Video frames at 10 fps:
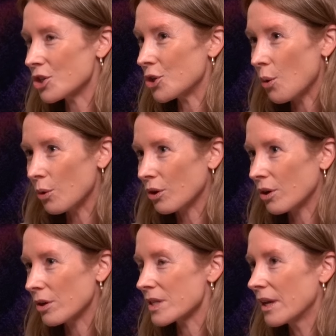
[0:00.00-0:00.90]

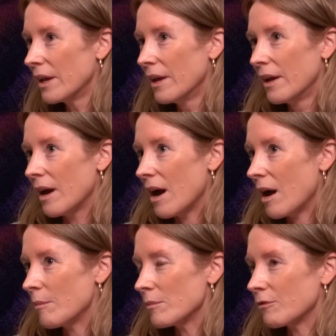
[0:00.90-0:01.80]
yogurt,
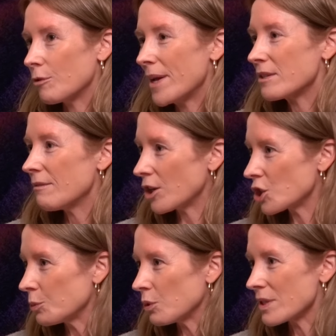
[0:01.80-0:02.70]
fermented
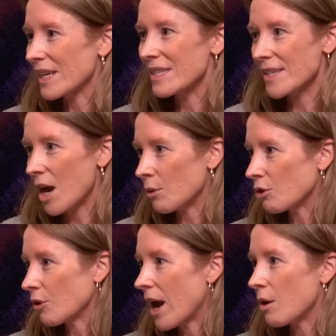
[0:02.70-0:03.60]
vegetables like
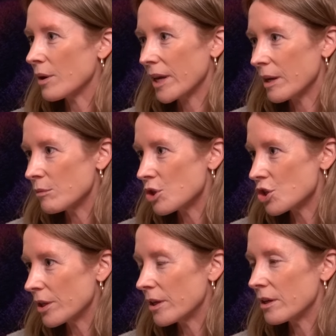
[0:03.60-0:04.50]
sauerkraut,
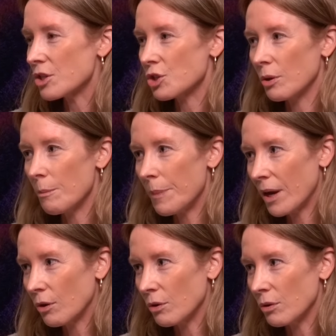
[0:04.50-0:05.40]
kimchi, certain
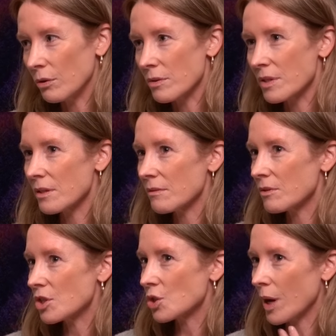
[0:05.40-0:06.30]
pickles,
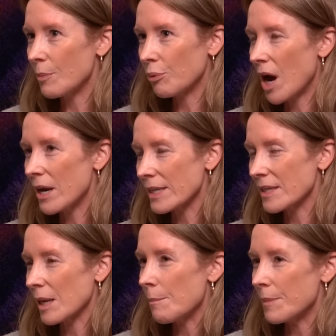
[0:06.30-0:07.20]
soy products
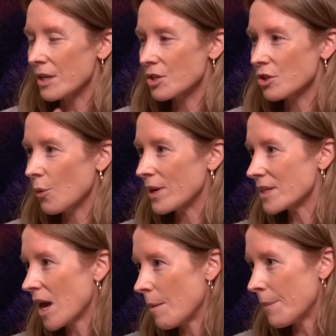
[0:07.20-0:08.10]
like miso and
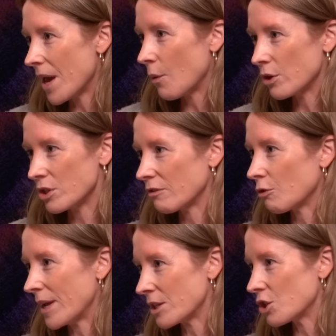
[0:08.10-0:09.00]
tempeh, which is a
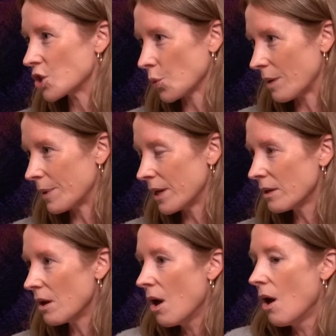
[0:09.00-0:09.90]
fermented
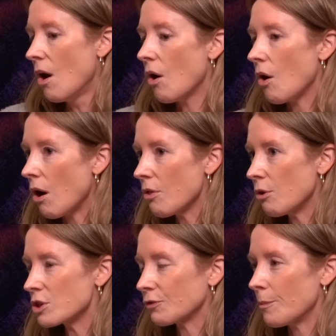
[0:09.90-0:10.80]
soybean. All
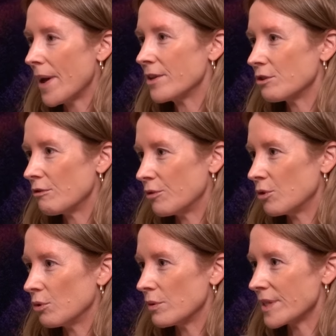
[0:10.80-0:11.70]
those fermented
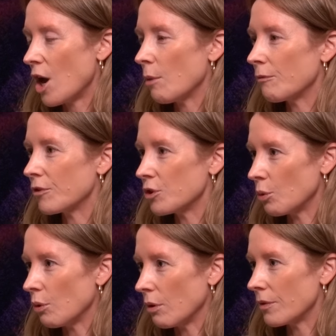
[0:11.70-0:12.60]
foods help
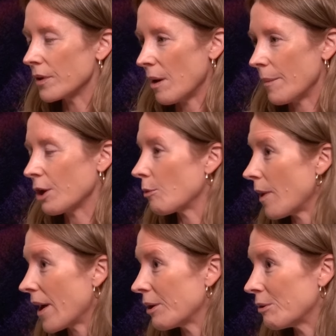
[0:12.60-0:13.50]
fuel the gut
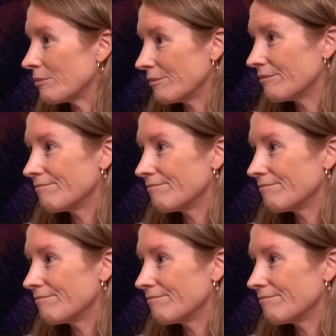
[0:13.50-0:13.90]
microbiome.